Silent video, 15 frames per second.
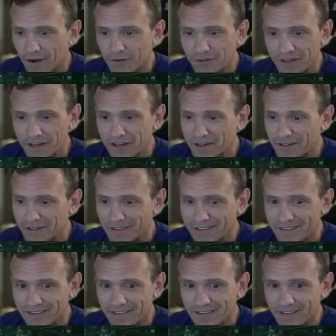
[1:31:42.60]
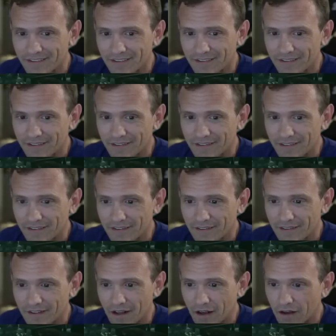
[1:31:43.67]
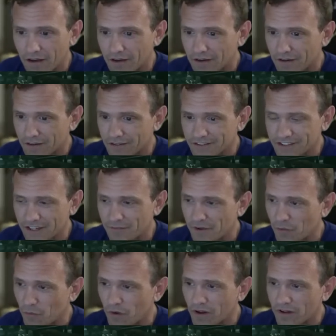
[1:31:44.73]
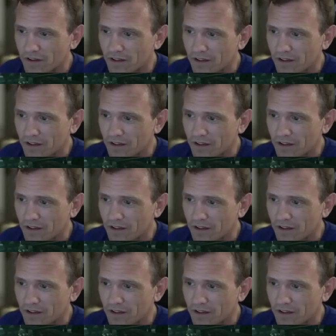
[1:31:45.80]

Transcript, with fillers: Fever Dream by George R. R. Martin. Oh, Jimmy, I love it.